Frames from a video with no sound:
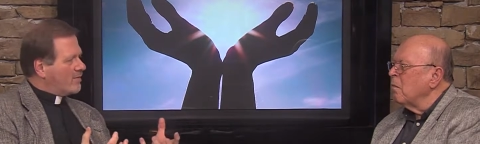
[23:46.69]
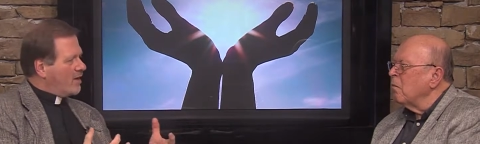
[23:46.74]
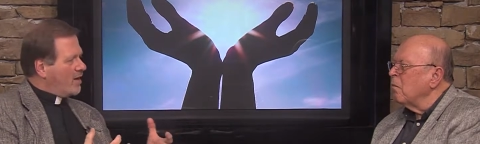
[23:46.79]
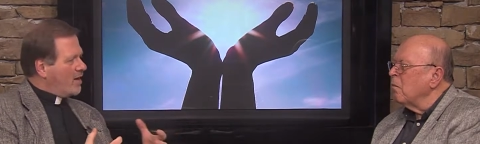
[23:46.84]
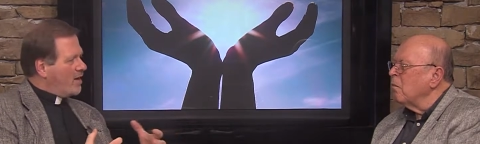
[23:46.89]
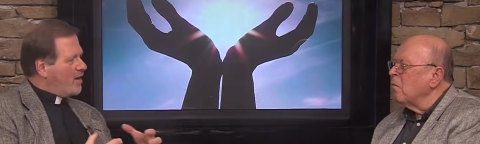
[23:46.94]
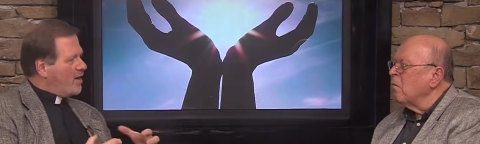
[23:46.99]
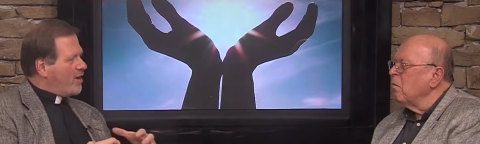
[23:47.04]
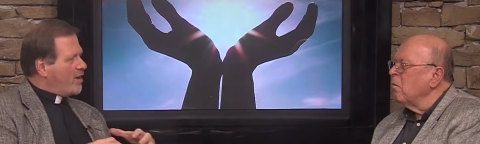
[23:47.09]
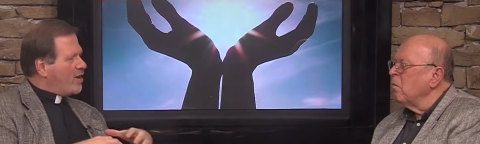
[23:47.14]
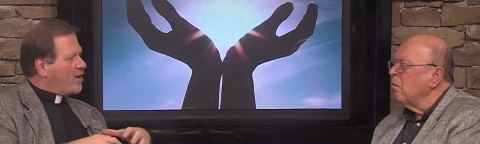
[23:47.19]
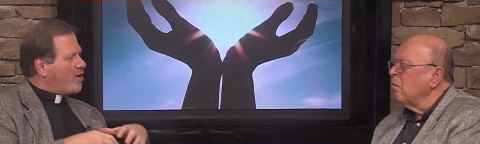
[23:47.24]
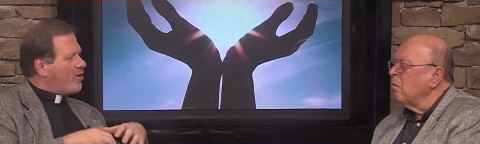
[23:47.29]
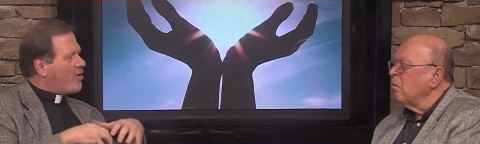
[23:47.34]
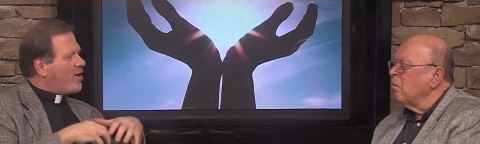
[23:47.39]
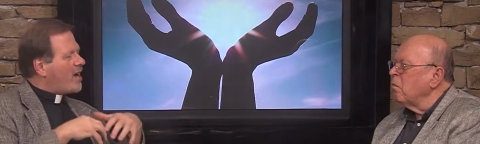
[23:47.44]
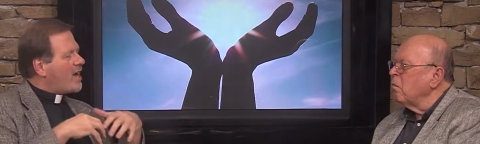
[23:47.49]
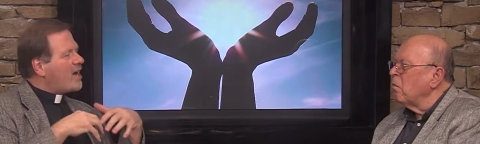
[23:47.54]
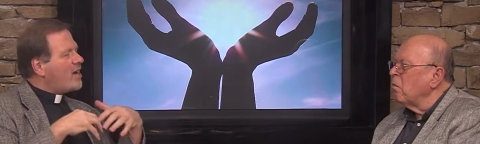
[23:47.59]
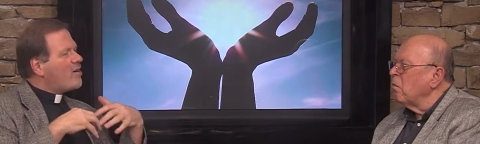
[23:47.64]
Speaker 1: Mm-hmm. You know,
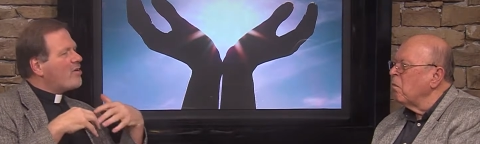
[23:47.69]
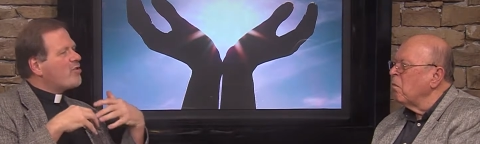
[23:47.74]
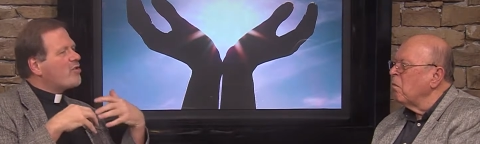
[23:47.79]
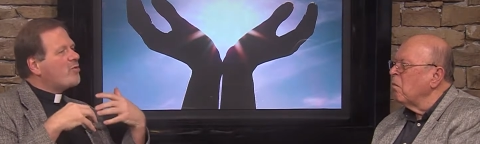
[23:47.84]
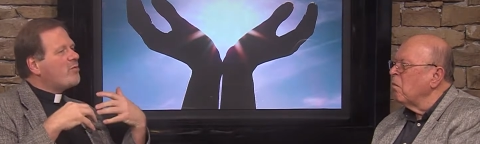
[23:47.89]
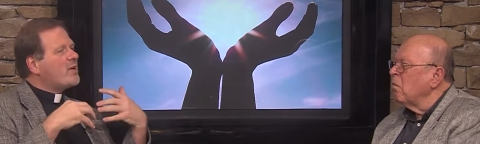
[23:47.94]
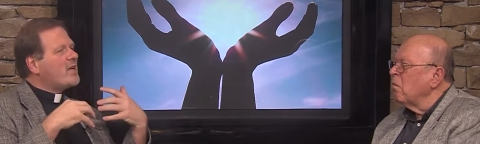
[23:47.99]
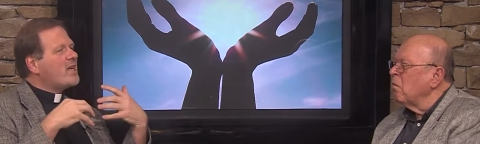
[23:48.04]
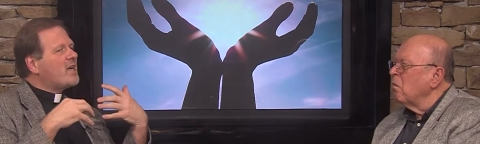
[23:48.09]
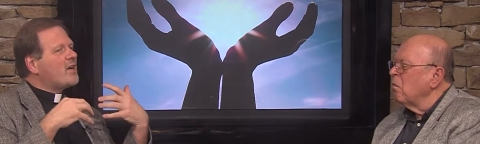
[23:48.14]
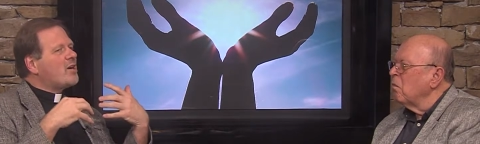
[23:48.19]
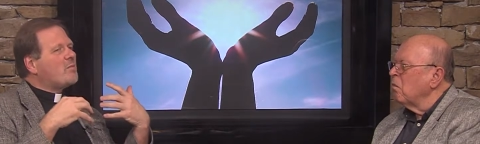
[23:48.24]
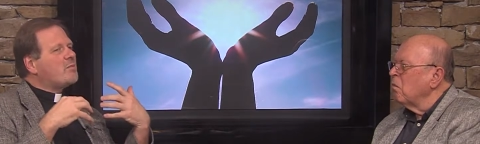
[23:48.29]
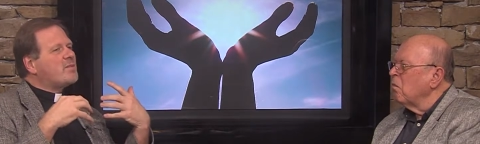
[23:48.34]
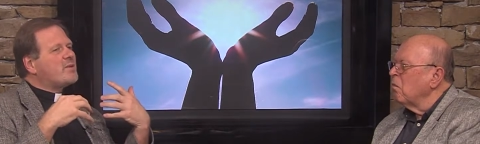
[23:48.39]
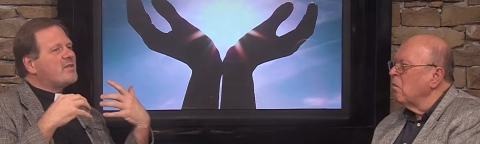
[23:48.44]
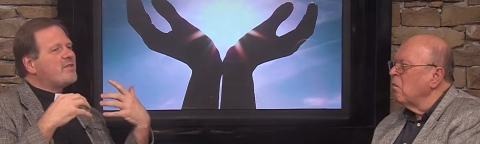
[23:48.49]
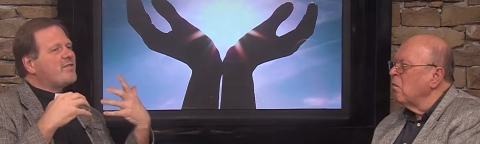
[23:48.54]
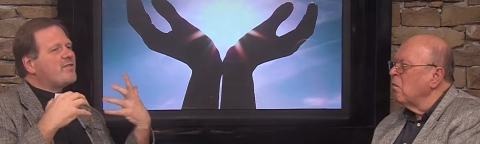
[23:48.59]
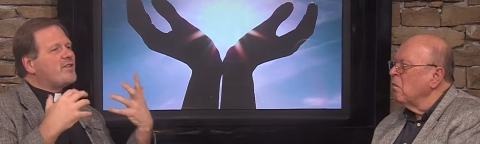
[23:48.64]
how do mm-hmm. we help
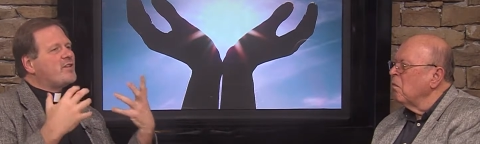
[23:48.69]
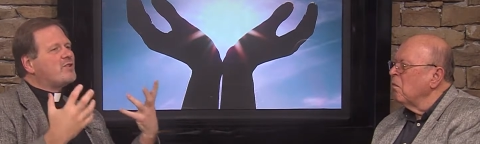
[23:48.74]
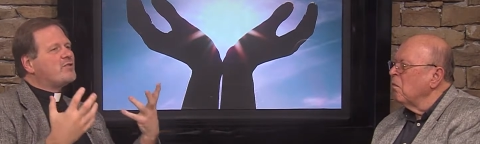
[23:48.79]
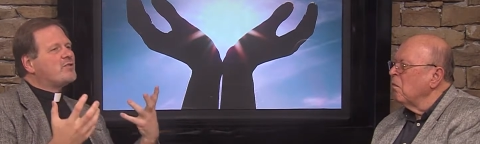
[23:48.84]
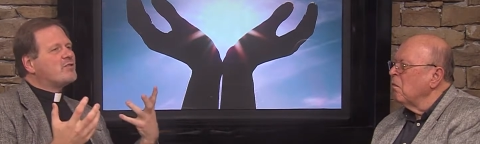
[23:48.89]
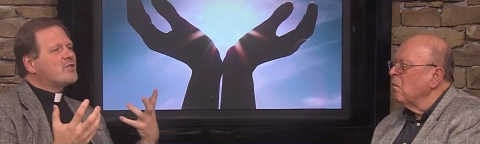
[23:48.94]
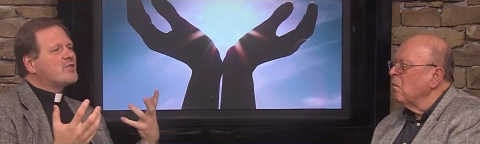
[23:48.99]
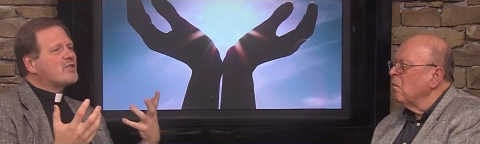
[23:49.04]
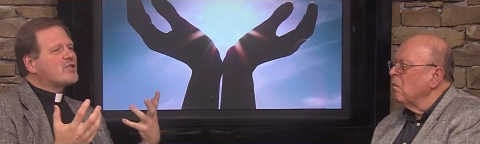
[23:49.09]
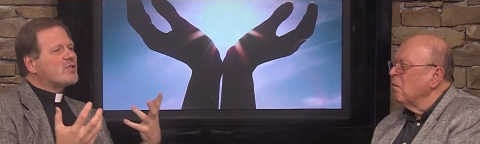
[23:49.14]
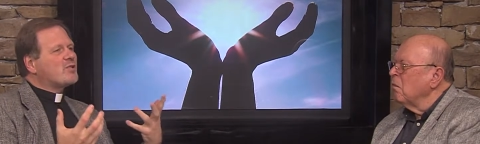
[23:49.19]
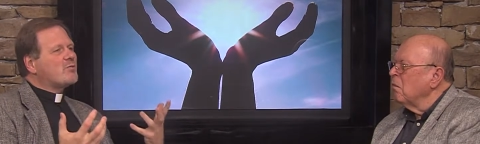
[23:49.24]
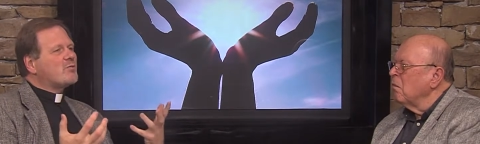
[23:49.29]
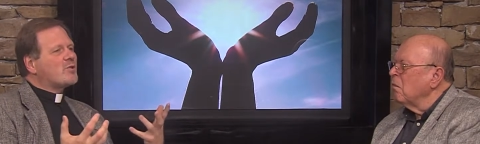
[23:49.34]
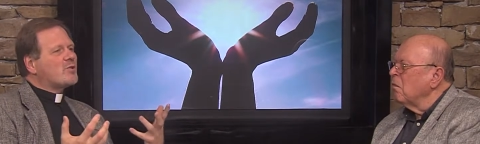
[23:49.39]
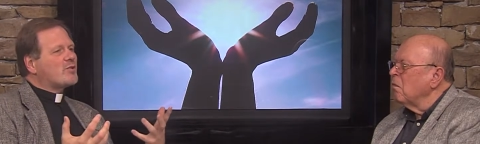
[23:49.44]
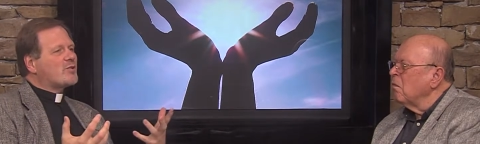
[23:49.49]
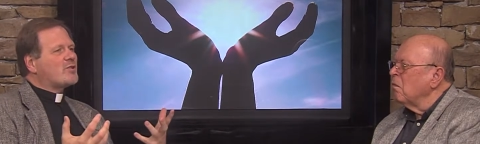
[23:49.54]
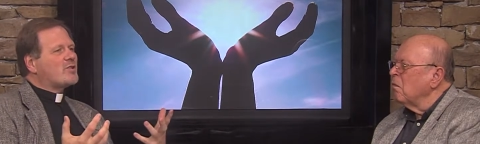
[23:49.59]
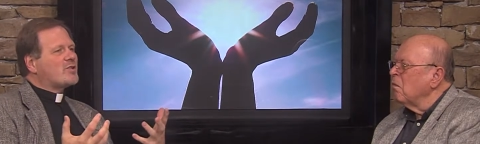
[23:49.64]
infuse the
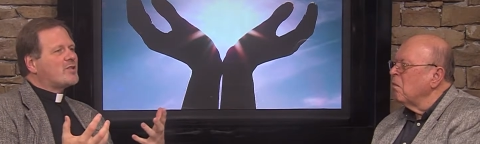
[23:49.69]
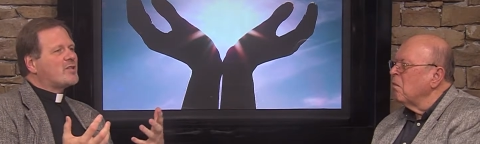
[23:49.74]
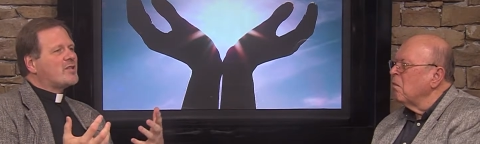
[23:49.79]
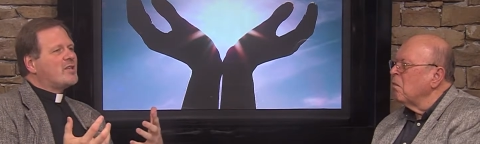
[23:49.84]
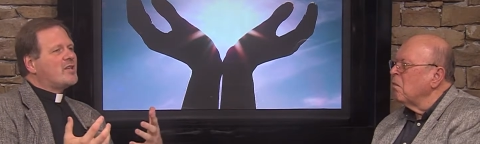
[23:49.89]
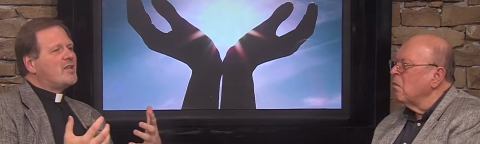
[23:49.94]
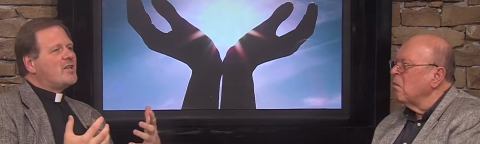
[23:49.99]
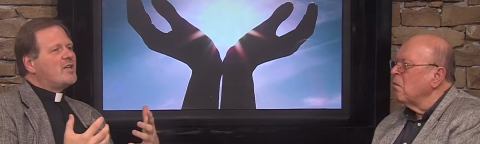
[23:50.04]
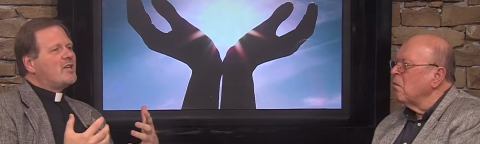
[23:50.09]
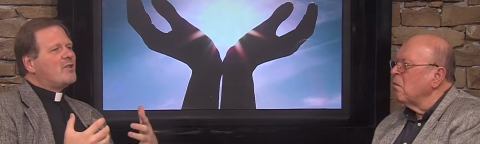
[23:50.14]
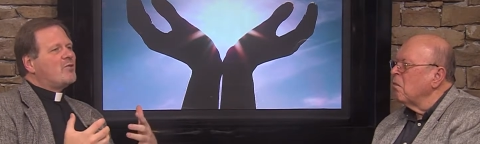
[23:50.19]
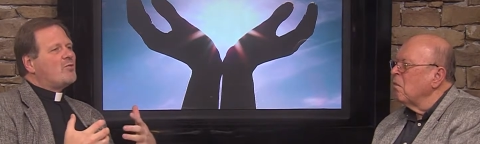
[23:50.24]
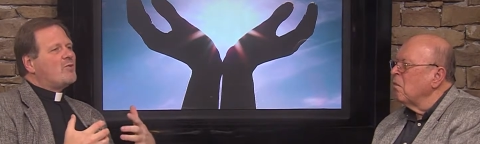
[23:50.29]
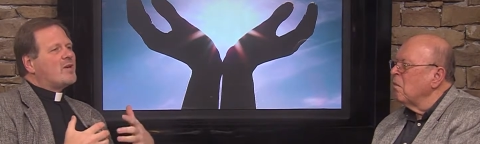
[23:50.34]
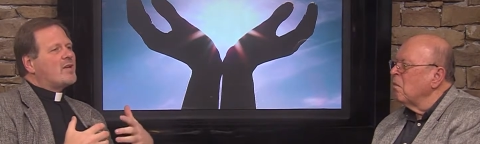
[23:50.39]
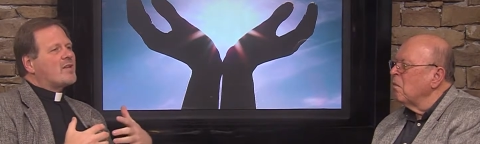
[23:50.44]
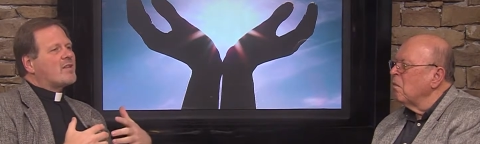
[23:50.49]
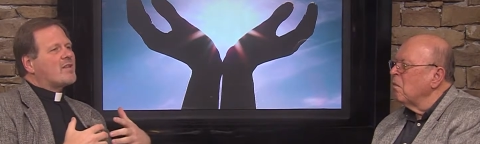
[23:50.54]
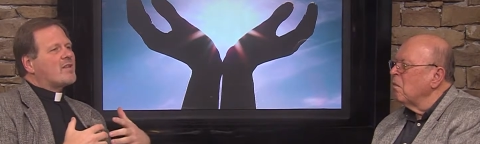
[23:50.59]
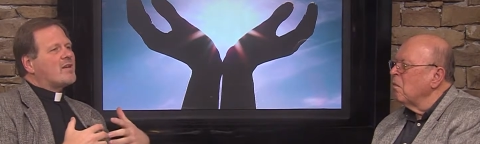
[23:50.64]
world mm-hmm. mm-hmm.
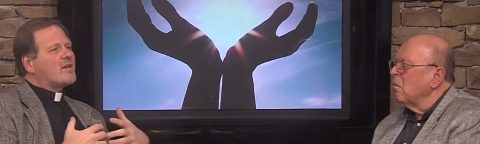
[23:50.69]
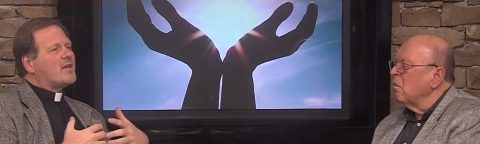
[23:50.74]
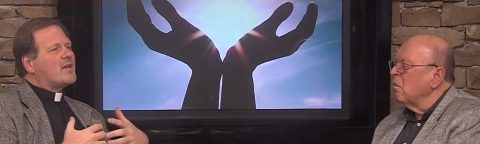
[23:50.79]
with a,